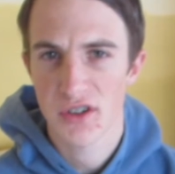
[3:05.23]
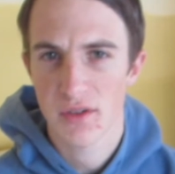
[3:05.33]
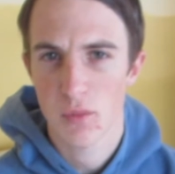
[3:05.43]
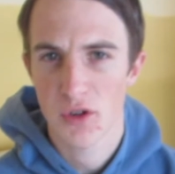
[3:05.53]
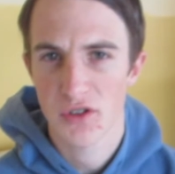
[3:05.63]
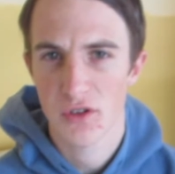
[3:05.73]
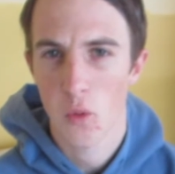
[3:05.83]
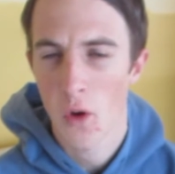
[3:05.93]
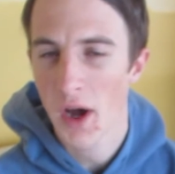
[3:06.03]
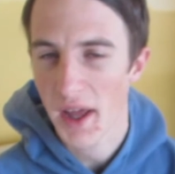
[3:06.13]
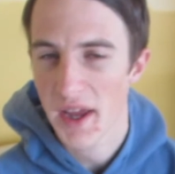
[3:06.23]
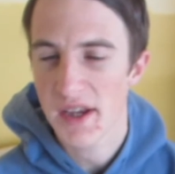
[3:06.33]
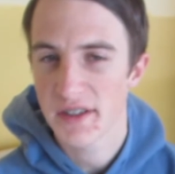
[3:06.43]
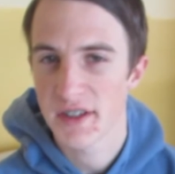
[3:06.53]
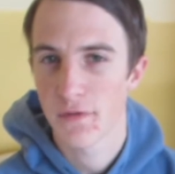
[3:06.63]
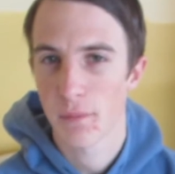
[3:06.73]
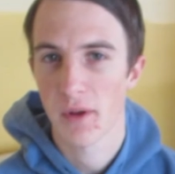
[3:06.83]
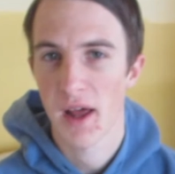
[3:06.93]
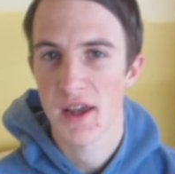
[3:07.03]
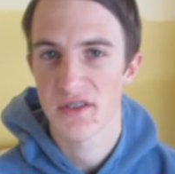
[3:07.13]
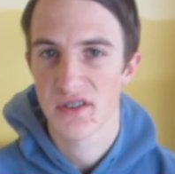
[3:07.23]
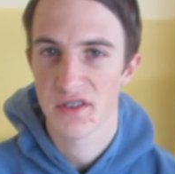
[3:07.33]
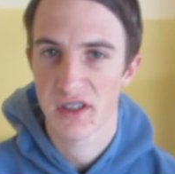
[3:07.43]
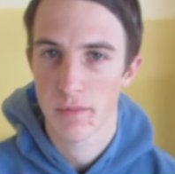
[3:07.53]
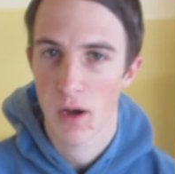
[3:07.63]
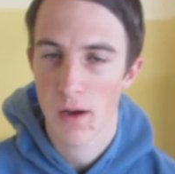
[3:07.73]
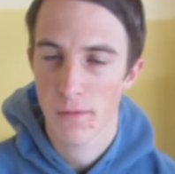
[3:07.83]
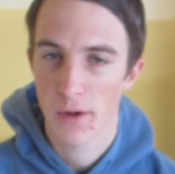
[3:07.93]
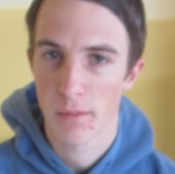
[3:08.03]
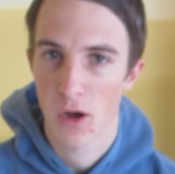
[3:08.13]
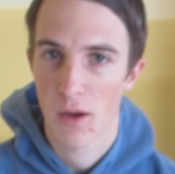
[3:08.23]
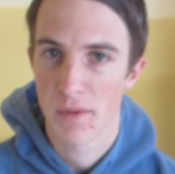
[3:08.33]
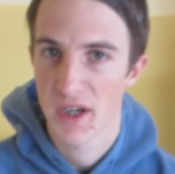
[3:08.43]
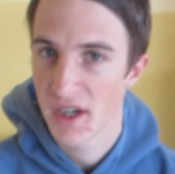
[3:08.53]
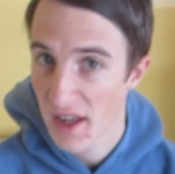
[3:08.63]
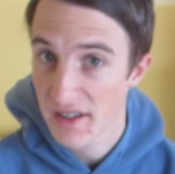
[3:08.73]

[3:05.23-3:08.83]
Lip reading: It was quite easy for players to slip over, in my opinion.